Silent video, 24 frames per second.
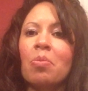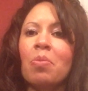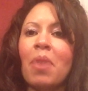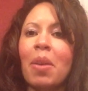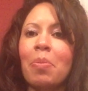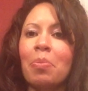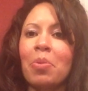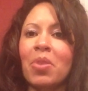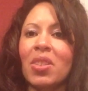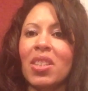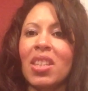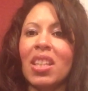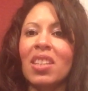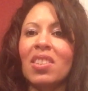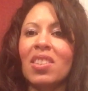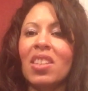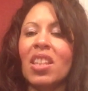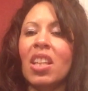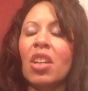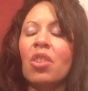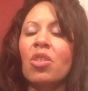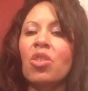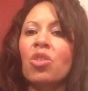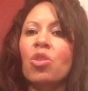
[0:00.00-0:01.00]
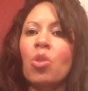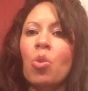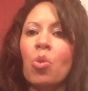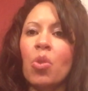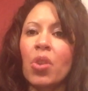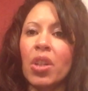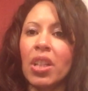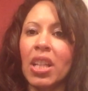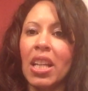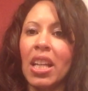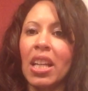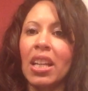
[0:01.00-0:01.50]
represents the
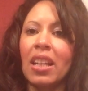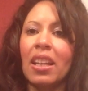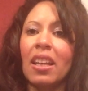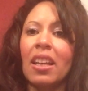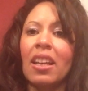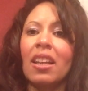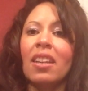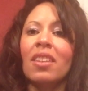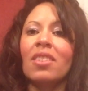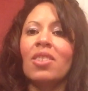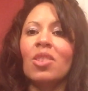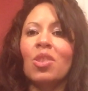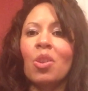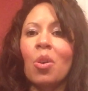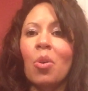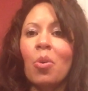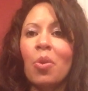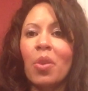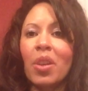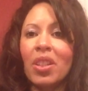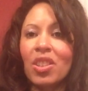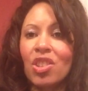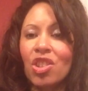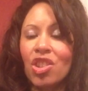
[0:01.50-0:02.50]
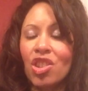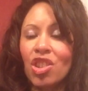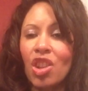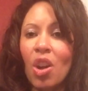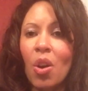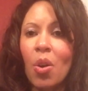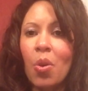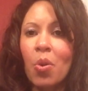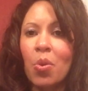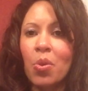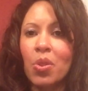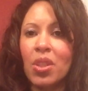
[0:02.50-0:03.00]
authority so it
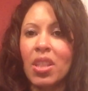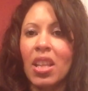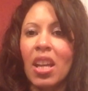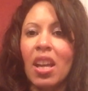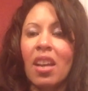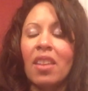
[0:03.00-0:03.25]
shows